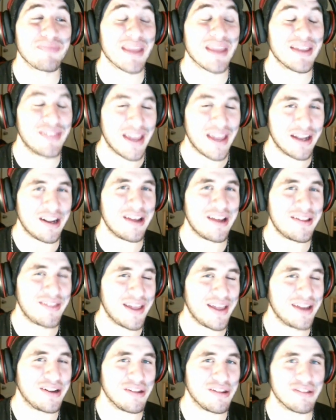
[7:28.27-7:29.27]

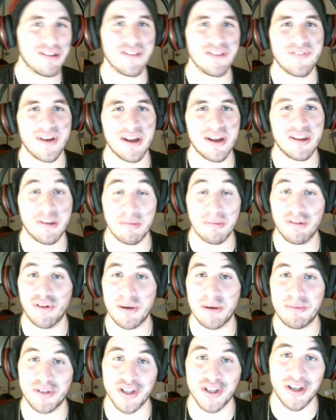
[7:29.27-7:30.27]
they deserve a
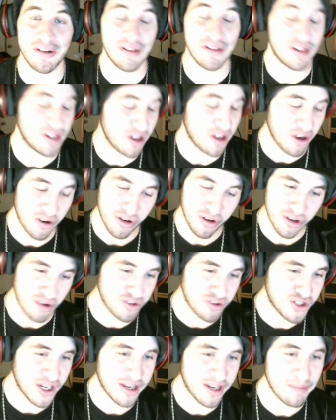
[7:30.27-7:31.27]
subscription. So go
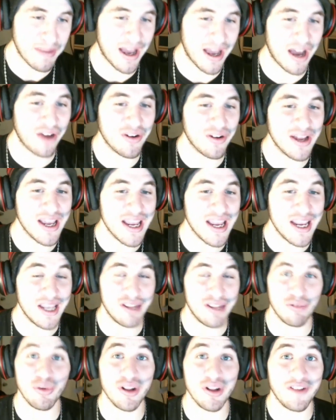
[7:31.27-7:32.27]
check him out.
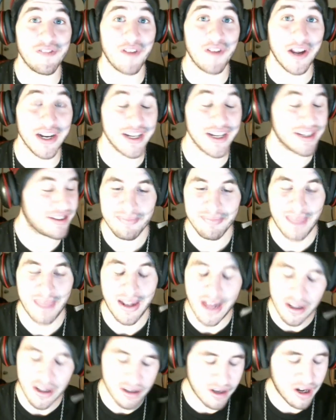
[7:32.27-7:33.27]
He's really funny. And
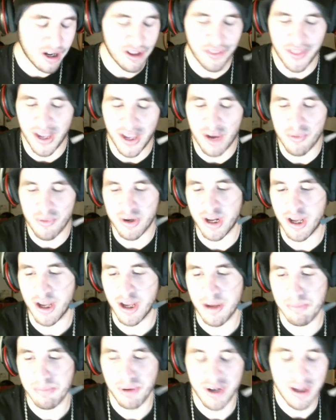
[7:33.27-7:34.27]
that's another thing I want
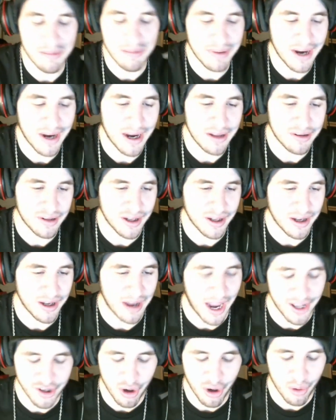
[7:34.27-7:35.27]
to bring up, guys.
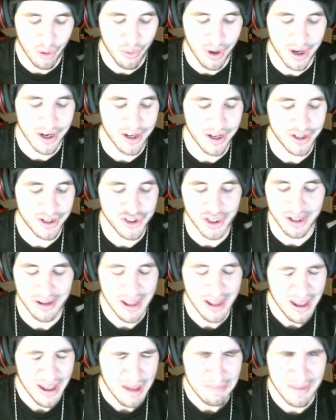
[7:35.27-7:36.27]
I don't want to just
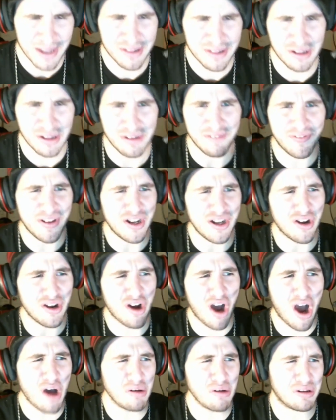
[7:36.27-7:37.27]
make this video
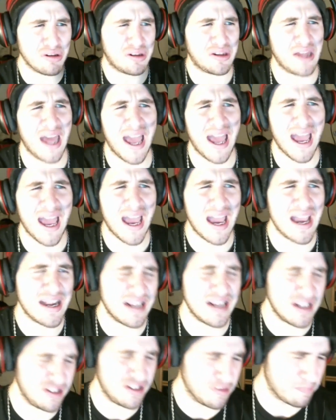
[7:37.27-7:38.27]
all sad
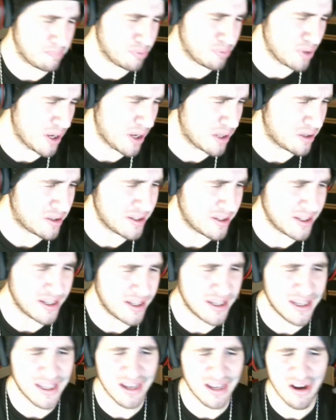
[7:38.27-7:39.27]
and
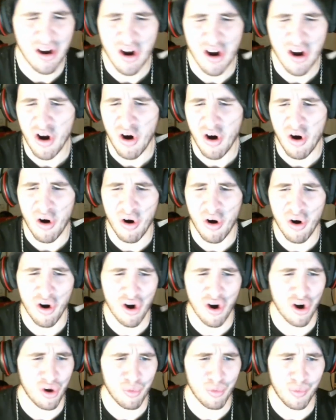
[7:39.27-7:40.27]
depressing
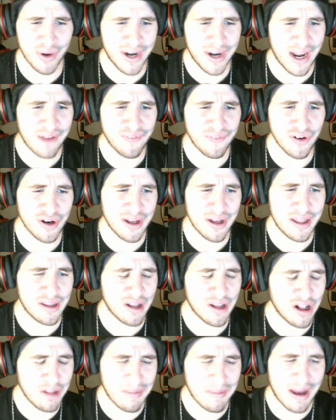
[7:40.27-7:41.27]
or whatever. It's
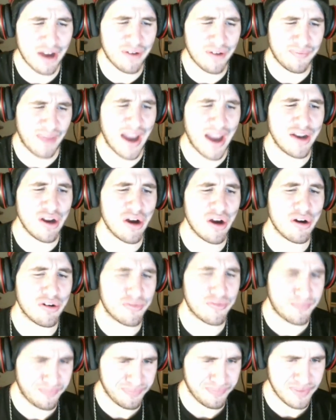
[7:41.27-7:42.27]
all about, I
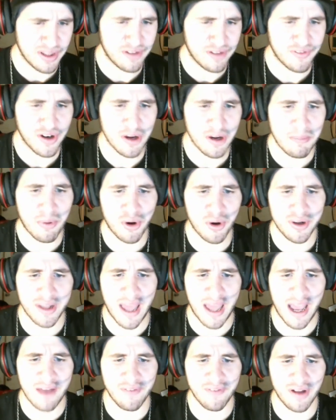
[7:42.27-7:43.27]
know it's very important to
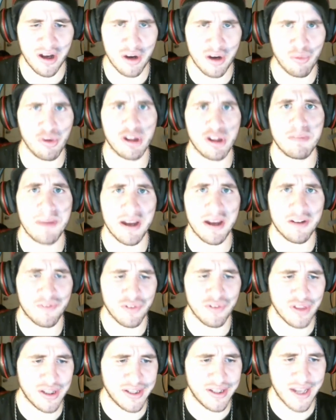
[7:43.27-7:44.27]
have a respect for
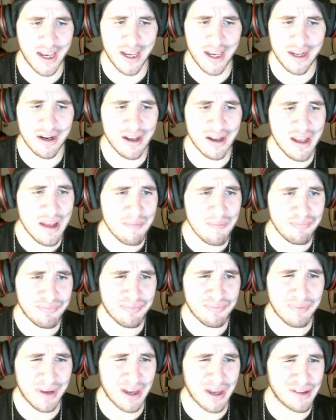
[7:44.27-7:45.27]
the dead
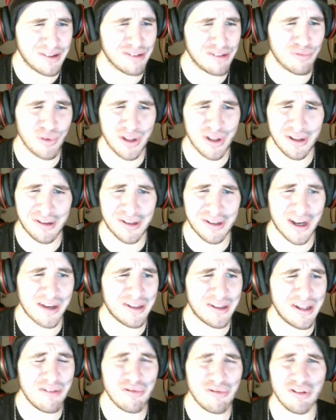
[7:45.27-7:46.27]
because this really sucks.
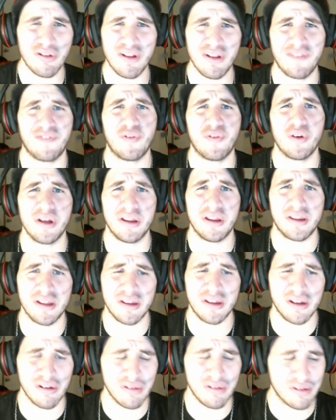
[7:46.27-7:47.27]
He was only
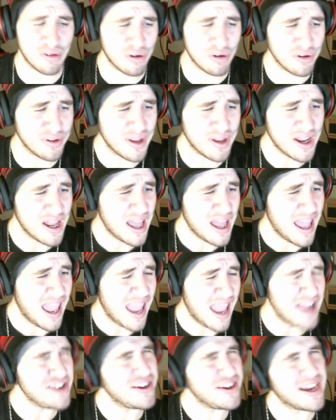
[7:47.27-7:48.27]
46 years old,
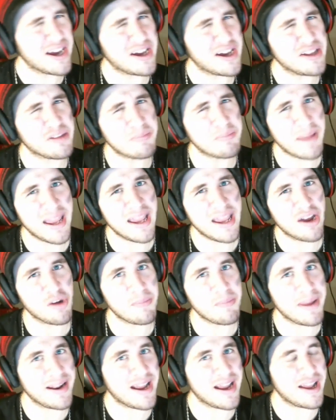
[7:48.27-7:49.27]
and you guys may or
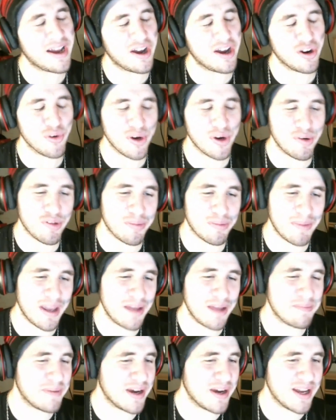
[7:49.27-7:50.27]
may not agree with me,
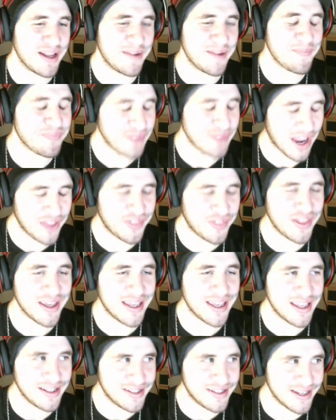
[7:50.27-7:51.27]
but I think
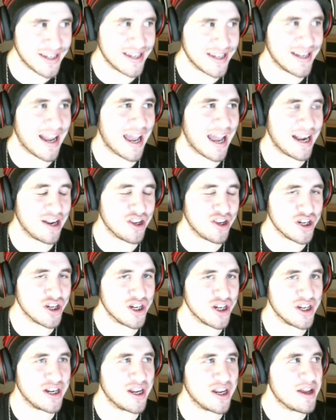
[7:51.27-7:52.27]
he had a
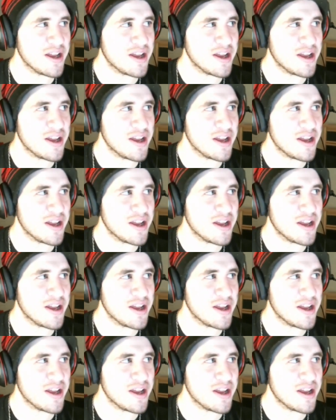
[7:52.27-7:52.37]
good